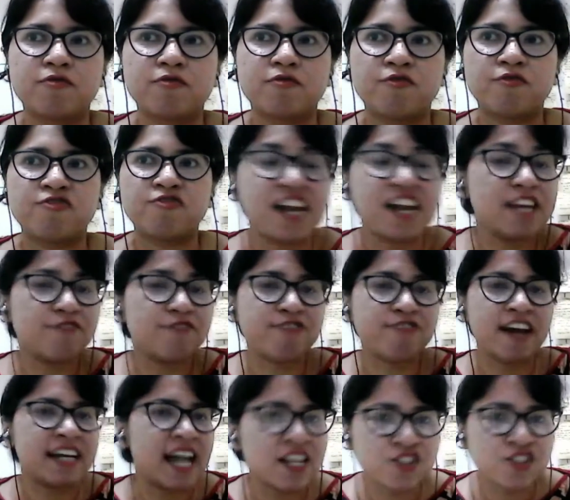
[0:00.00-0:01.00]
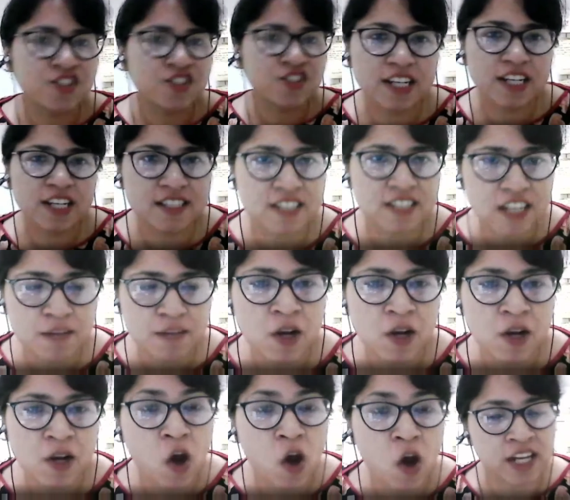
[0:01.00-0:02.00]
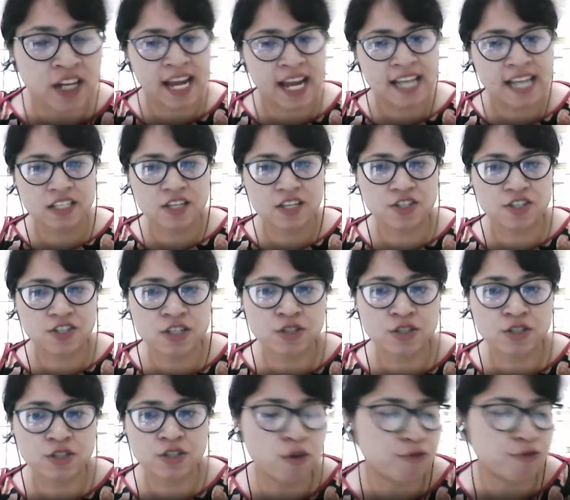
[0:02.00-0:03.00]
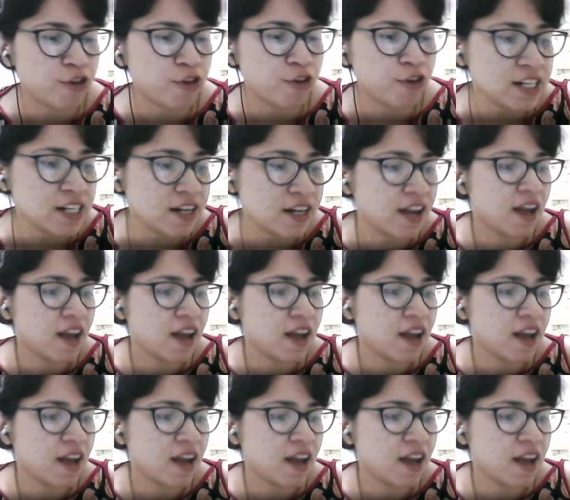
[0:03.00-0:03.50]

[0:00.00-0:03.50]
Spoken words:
very financially stable organizations go for it.